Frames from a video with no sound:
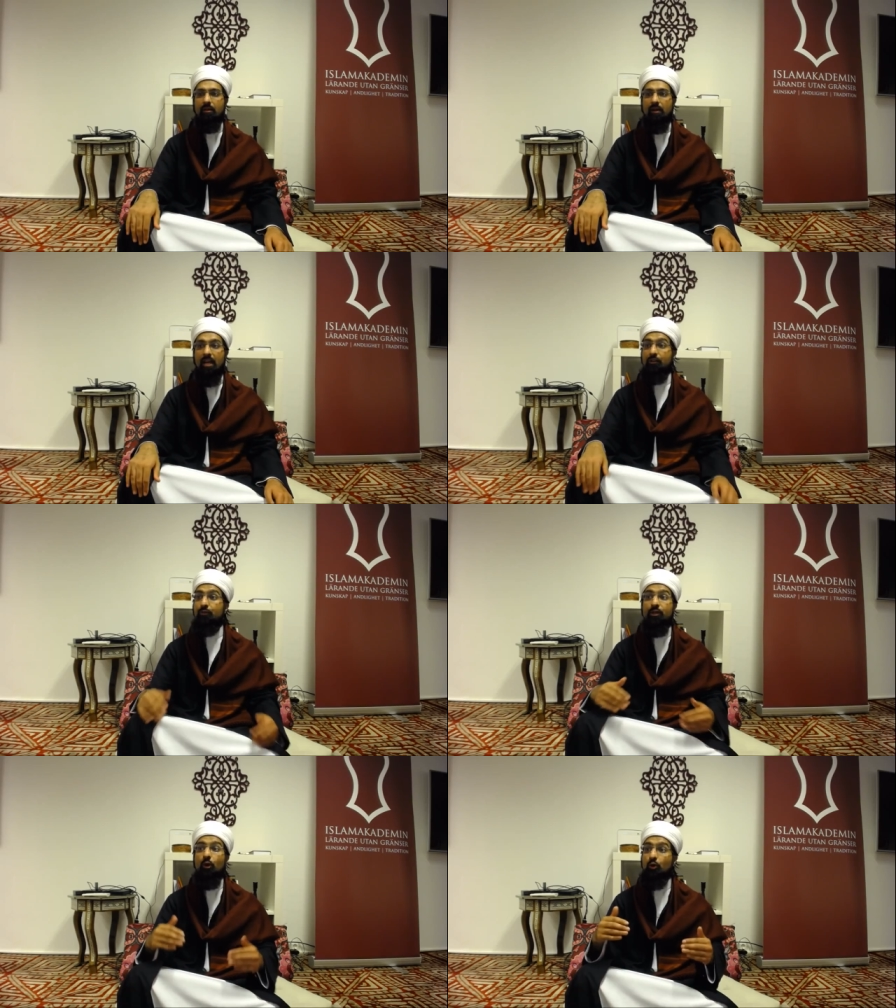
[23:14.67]
If we
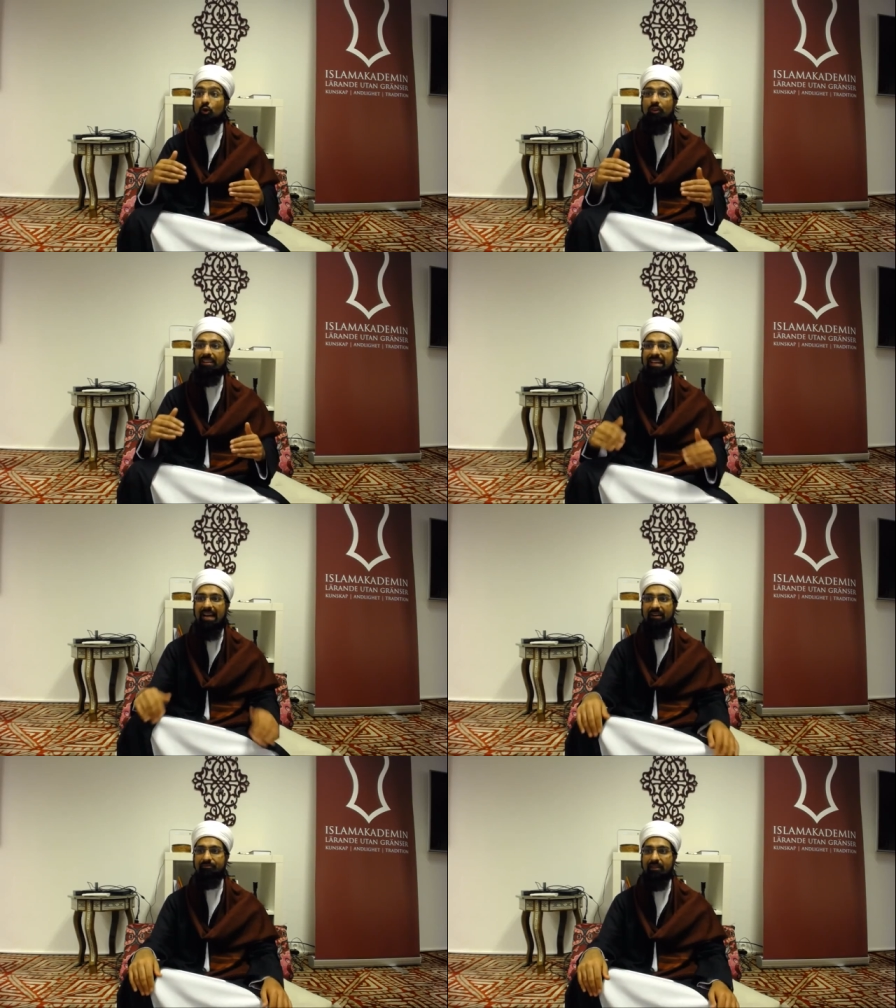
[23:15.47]
don't already
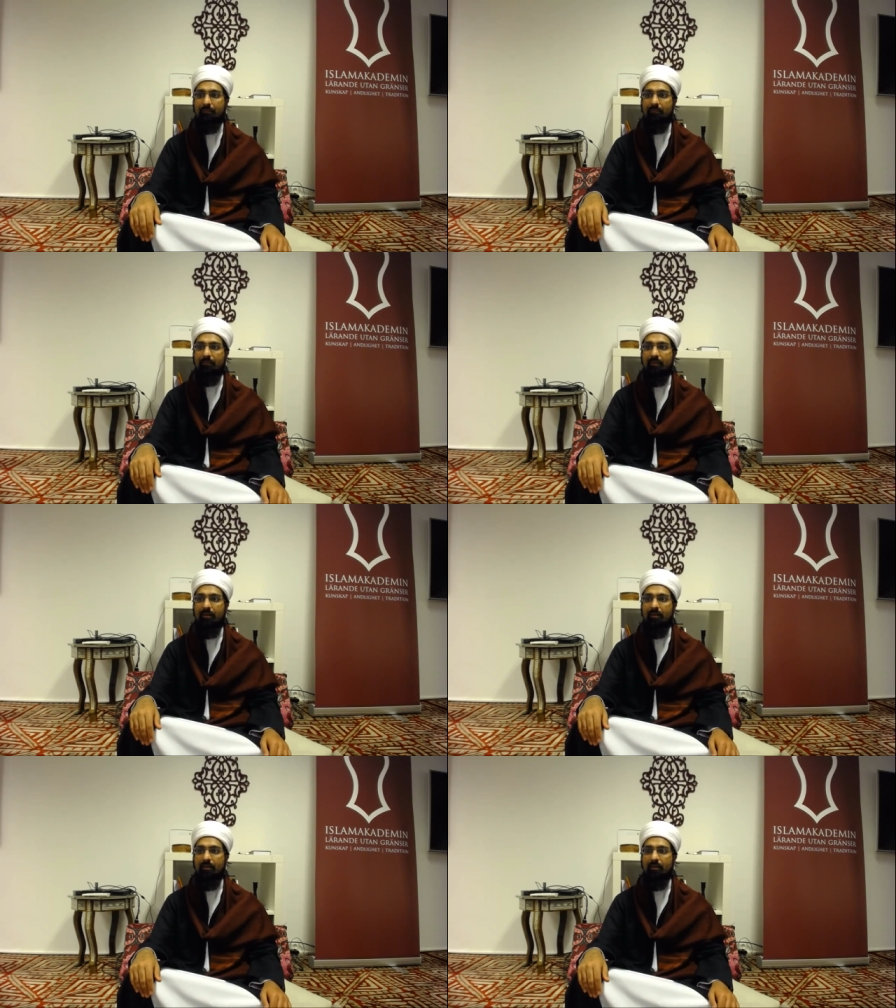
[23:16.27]
have them,
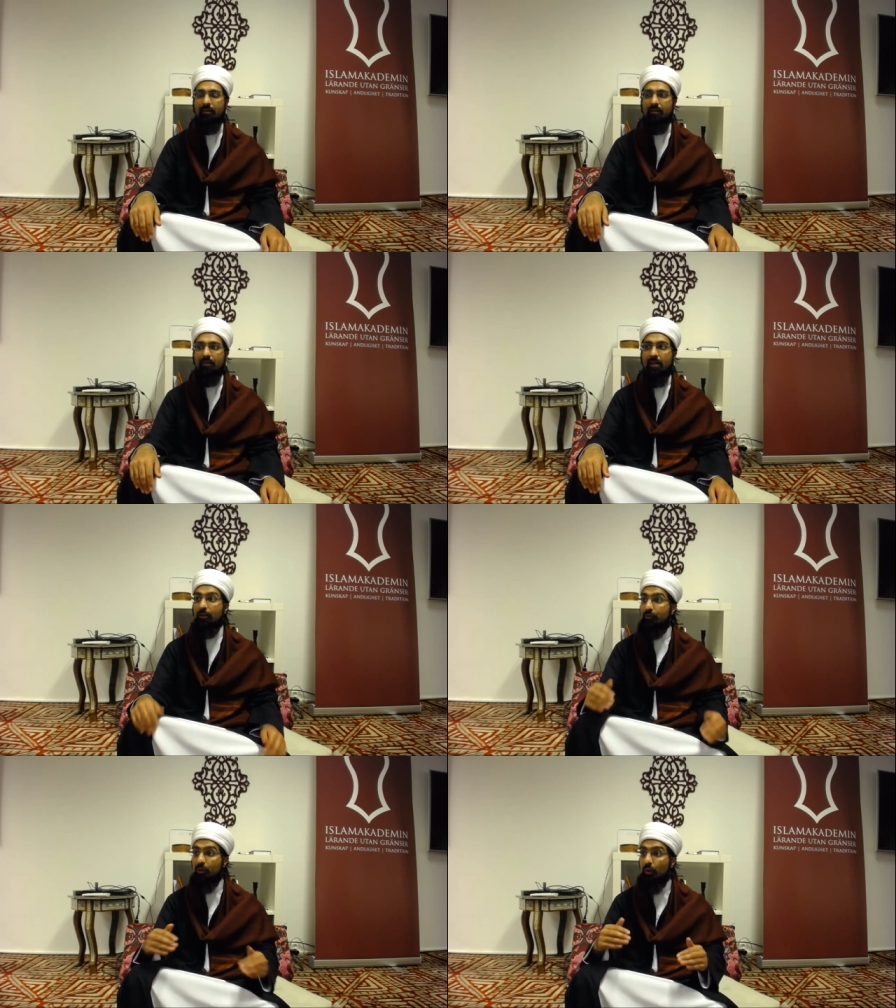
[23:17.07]

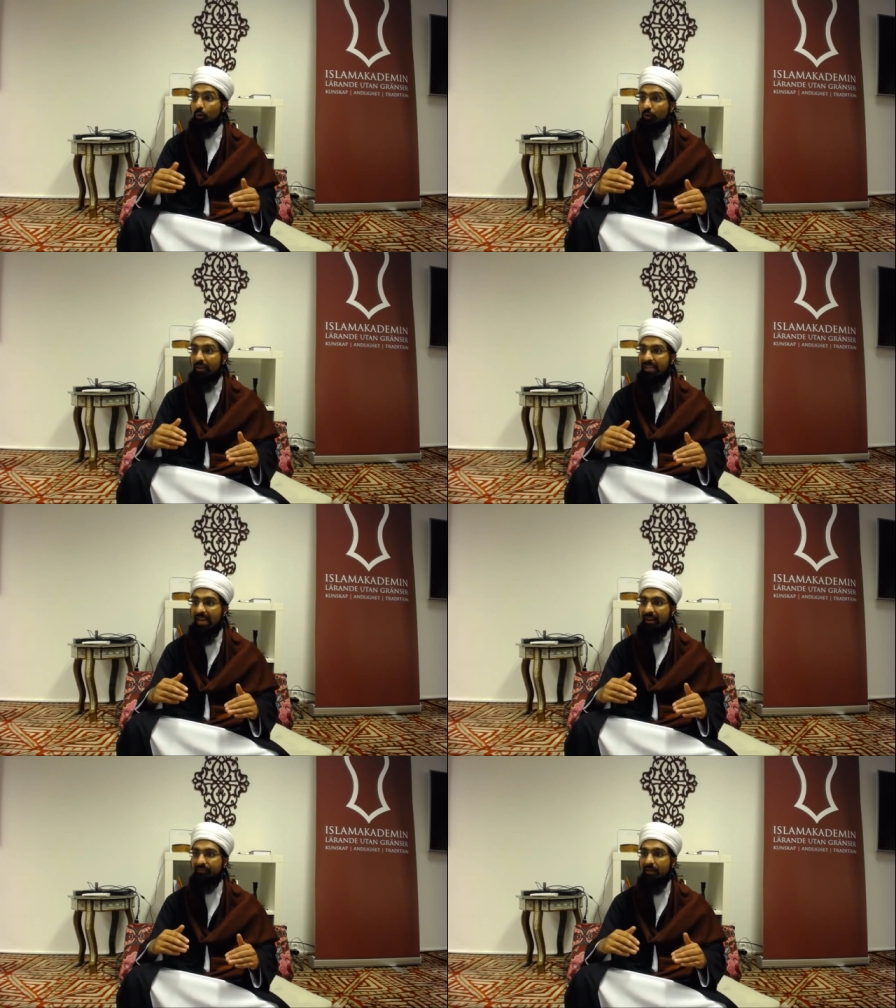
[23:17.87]

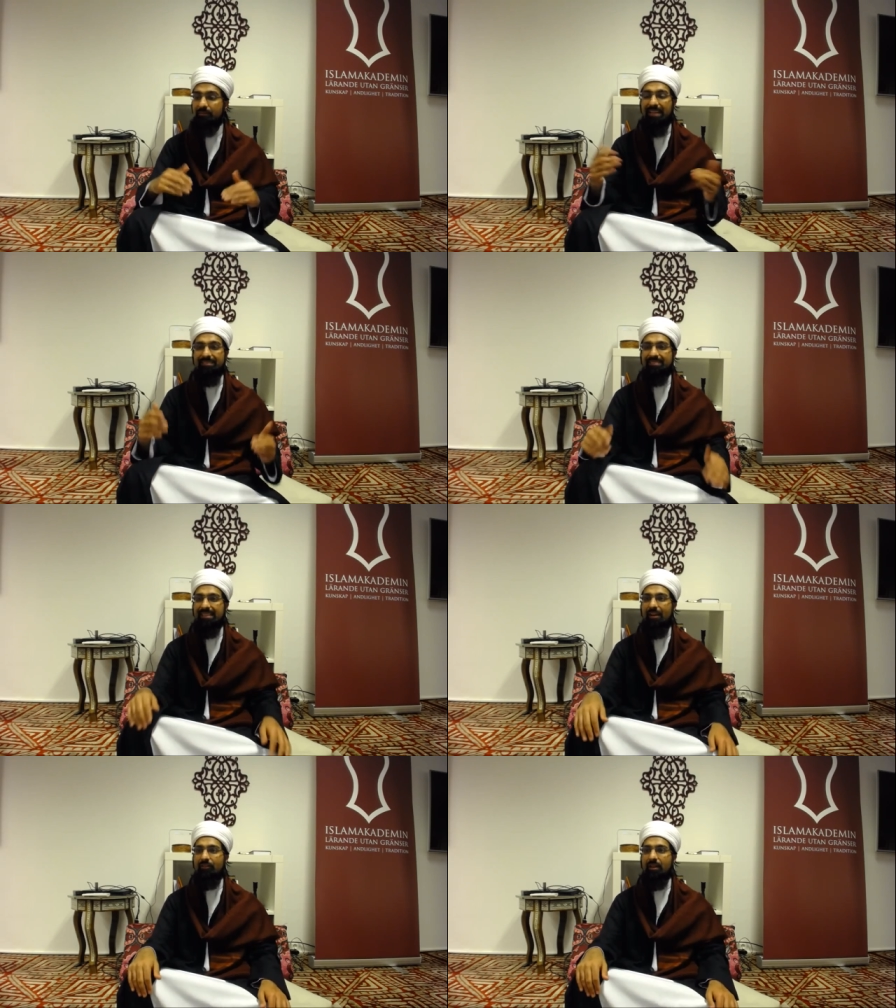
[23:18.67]
that's
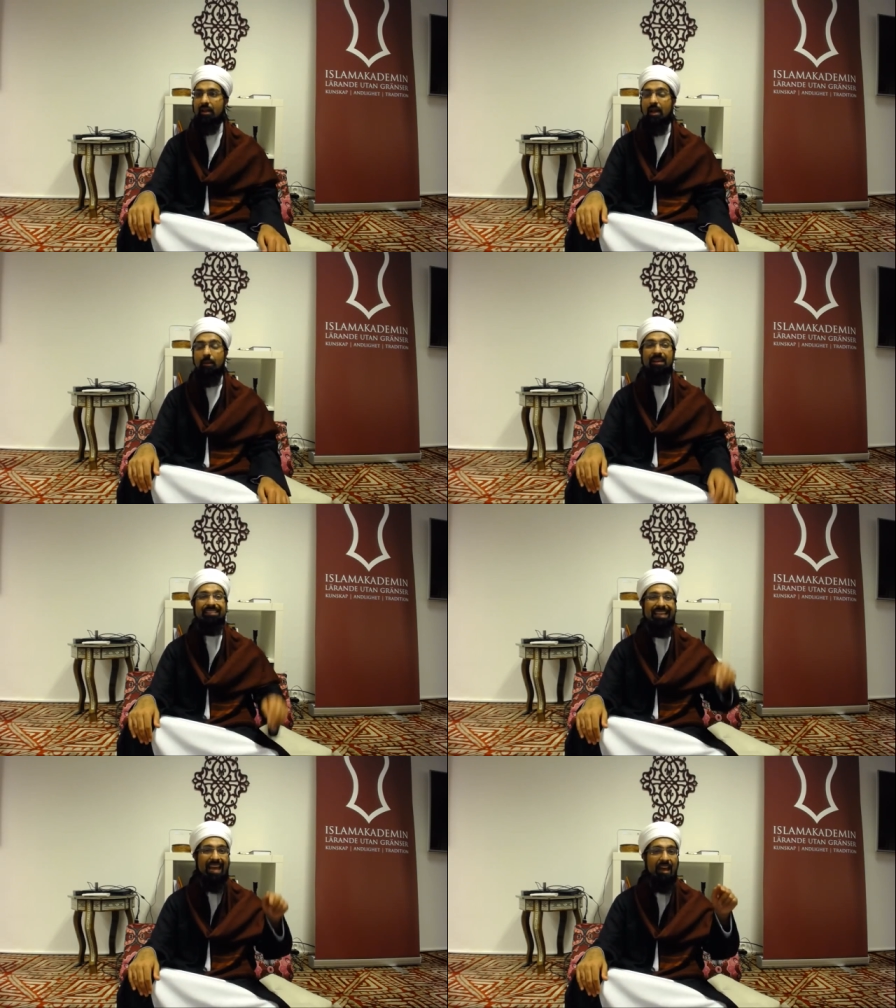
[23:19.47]
scary. Because
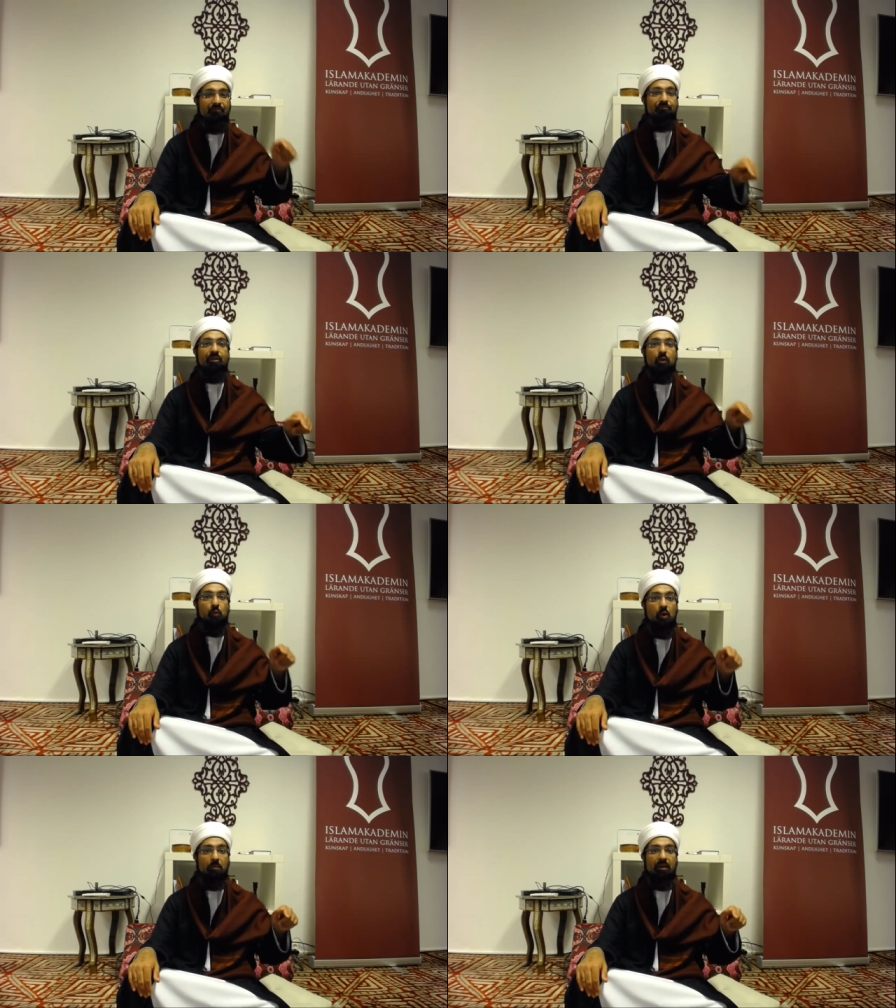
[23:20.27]
every
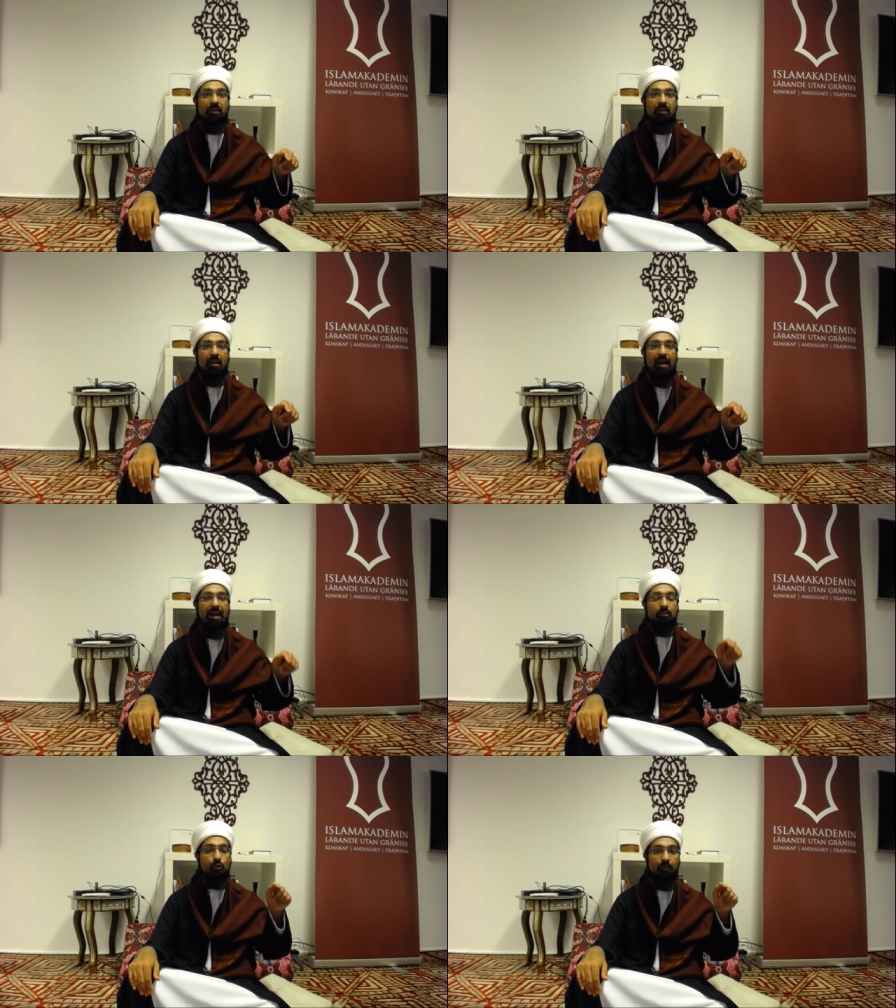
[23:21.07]
woman
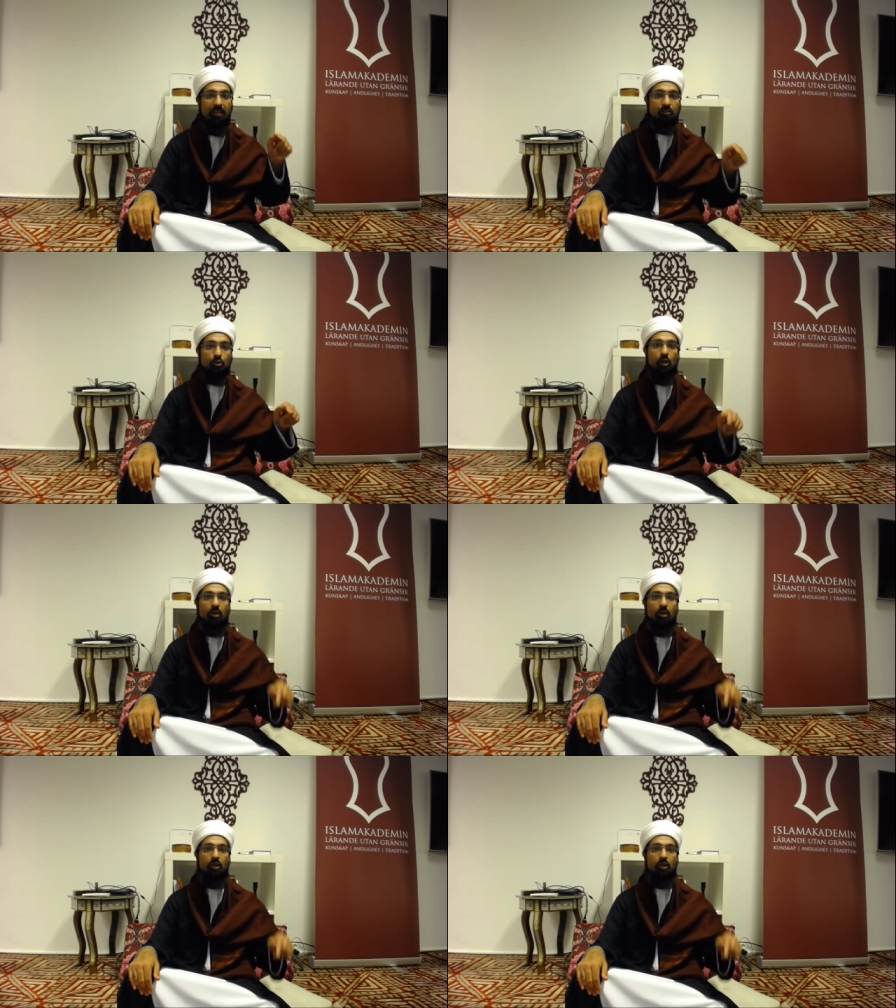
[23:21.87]
has to be a scholar of